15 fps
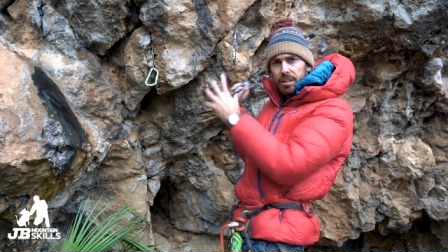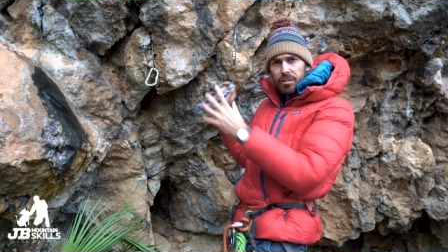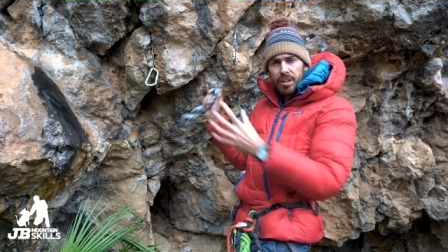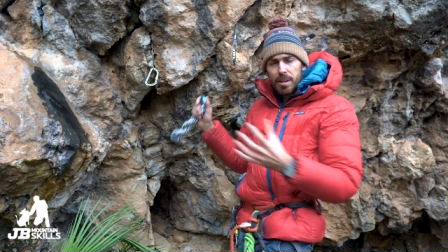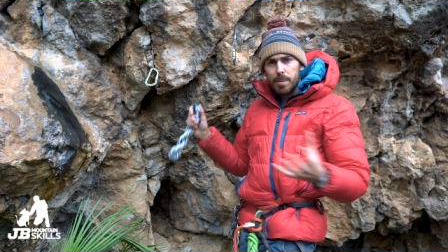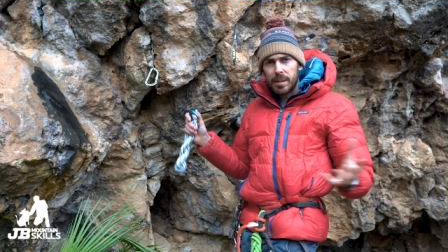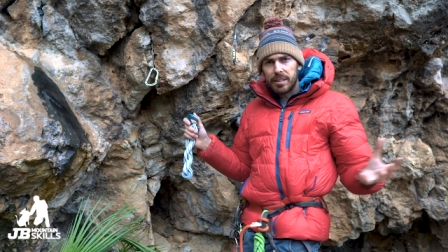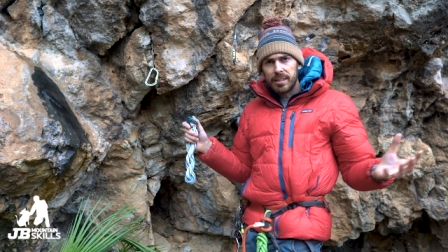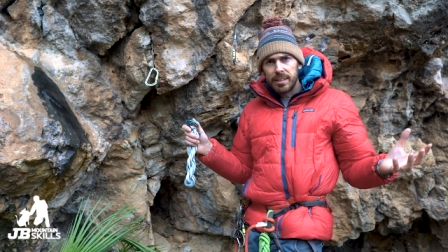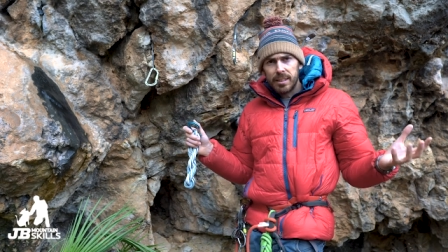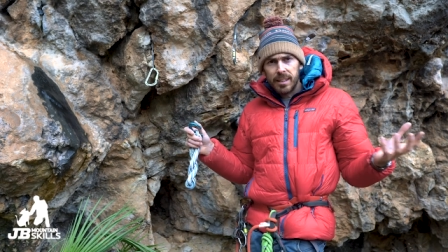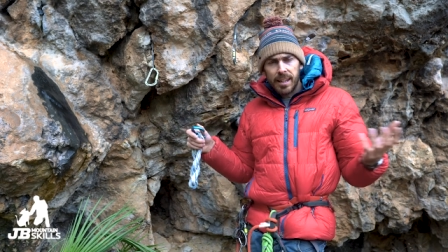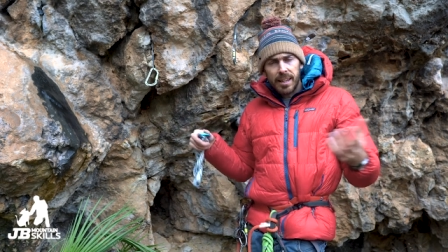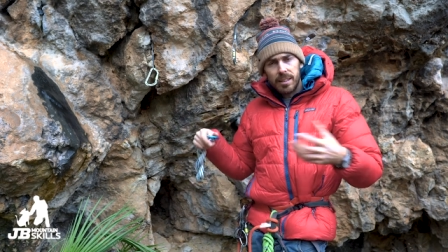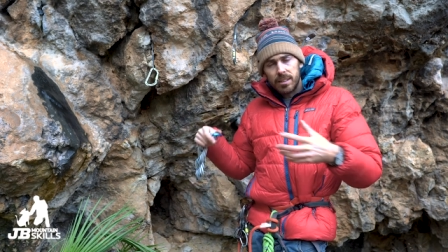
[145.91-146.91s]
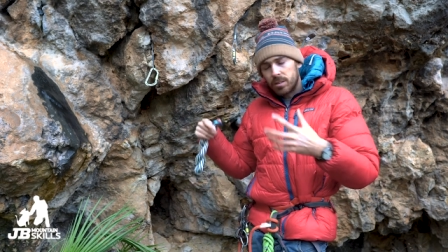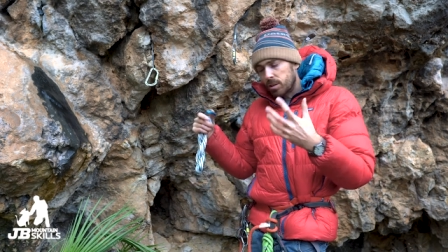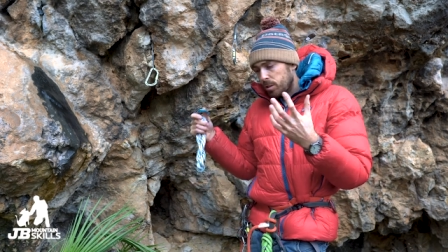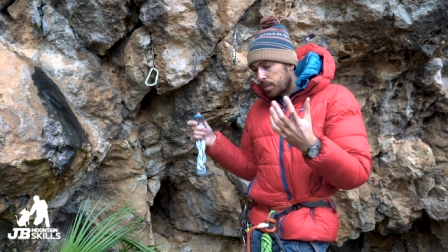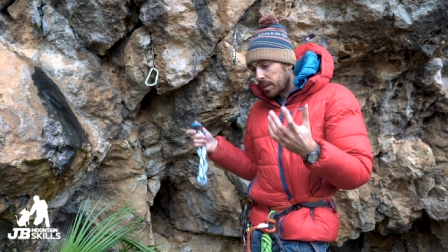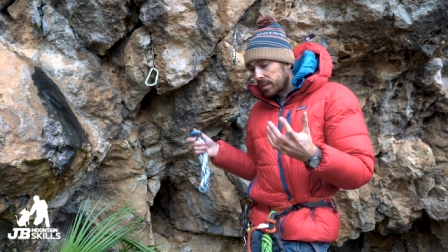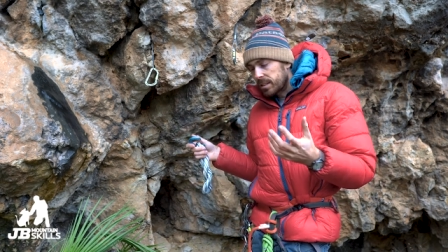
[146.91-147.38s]
3 bits of kit,
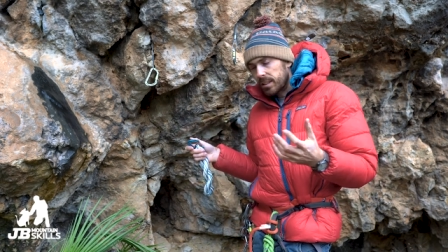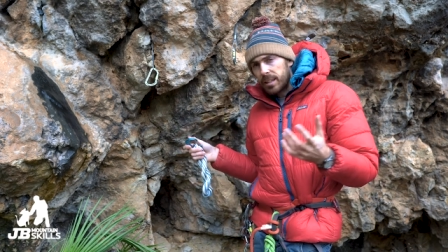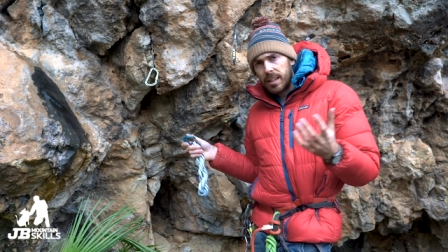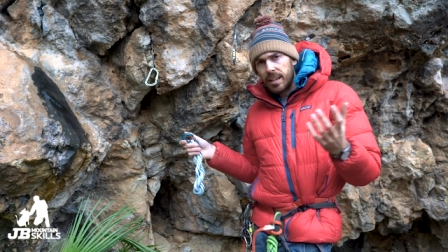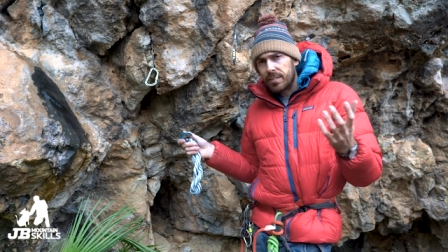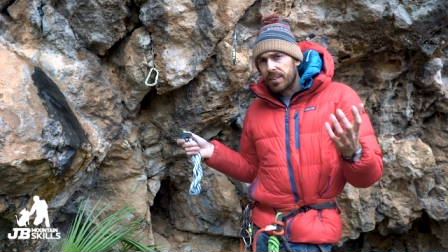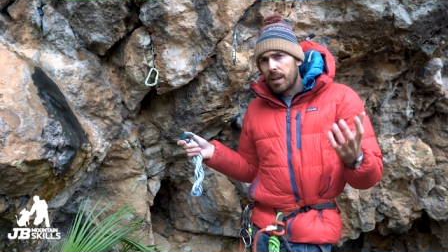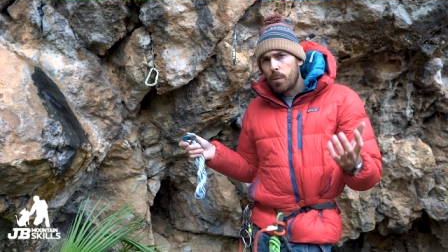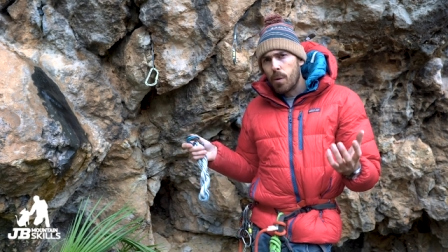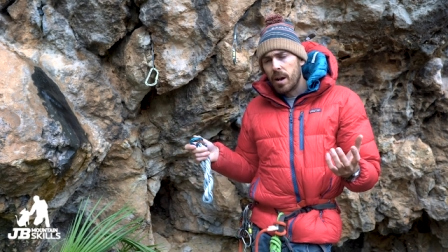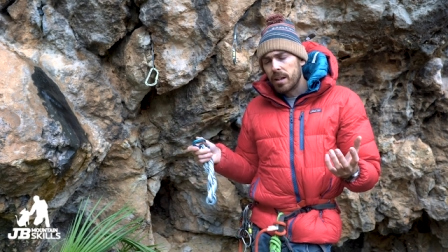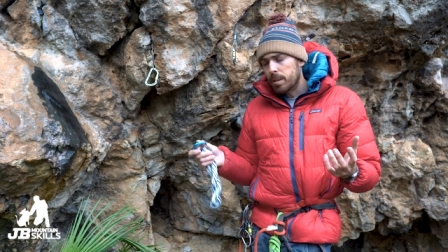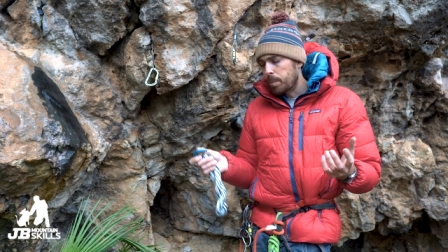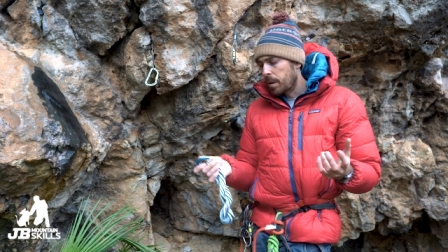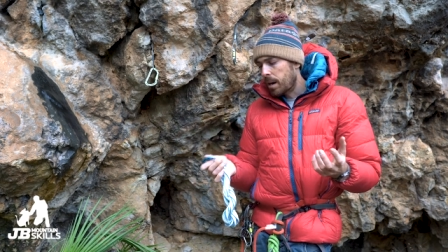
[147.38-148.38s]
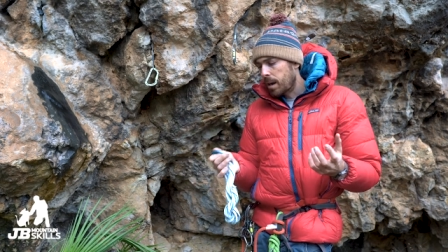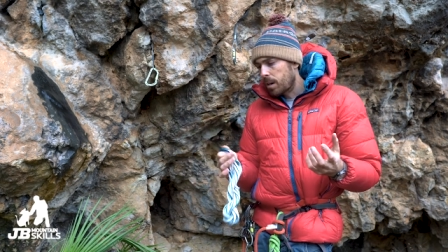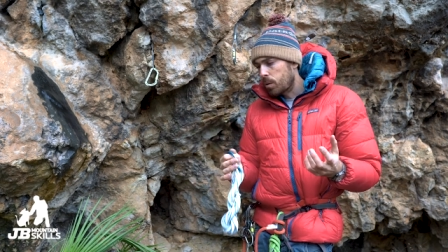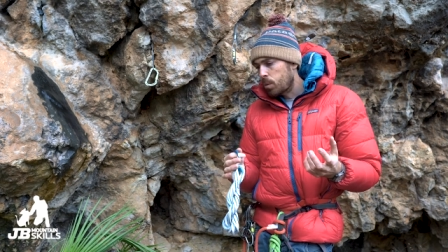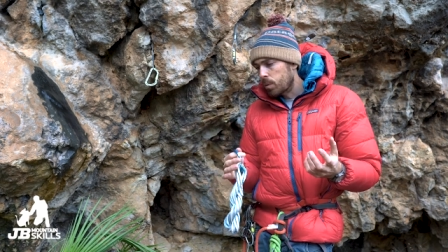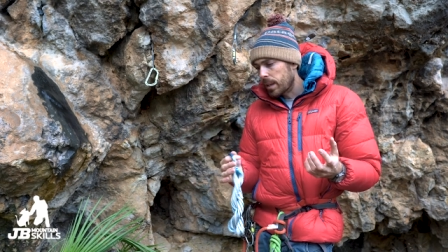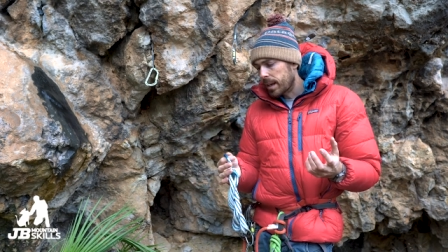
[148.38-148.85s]
2 bits of kit if they're wide
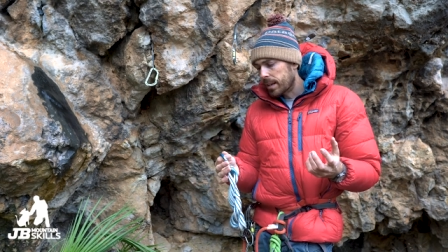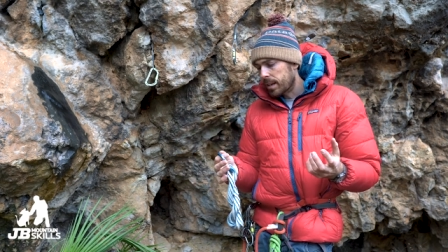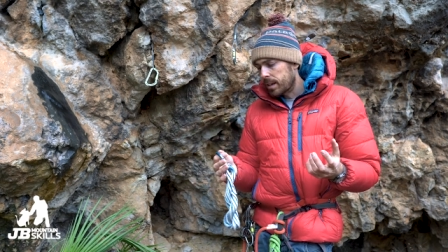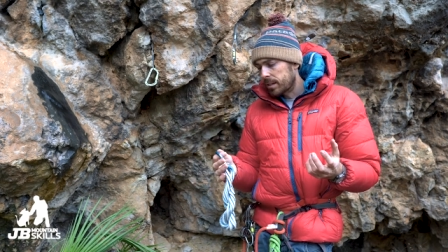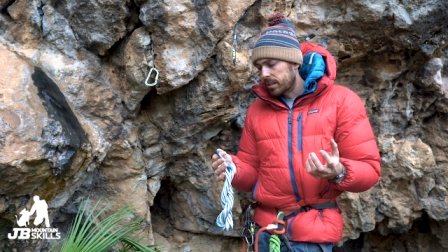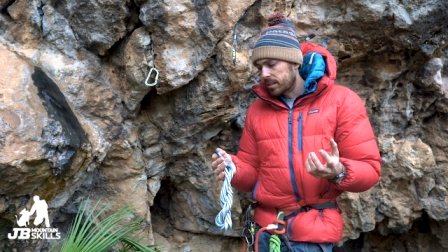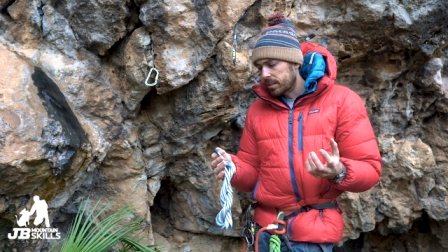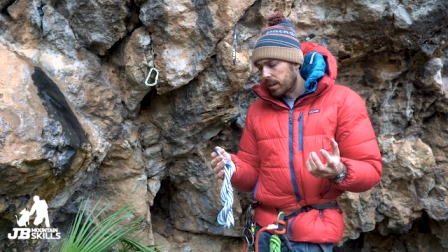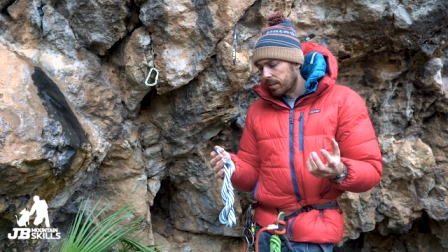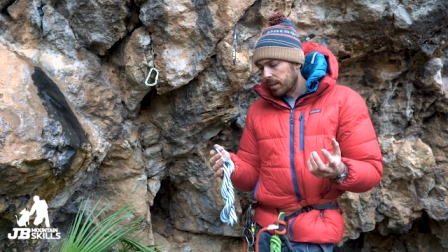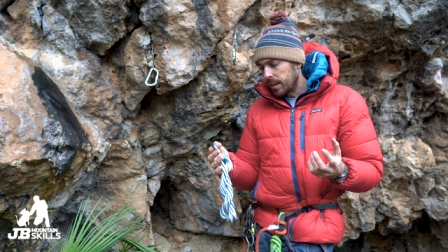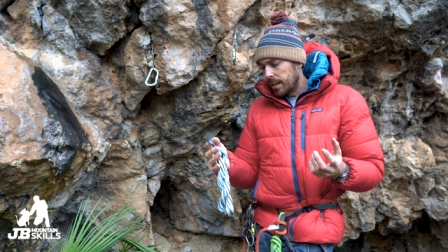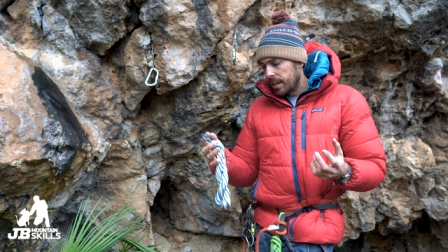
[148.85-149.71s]
apart, all that kind of stuff.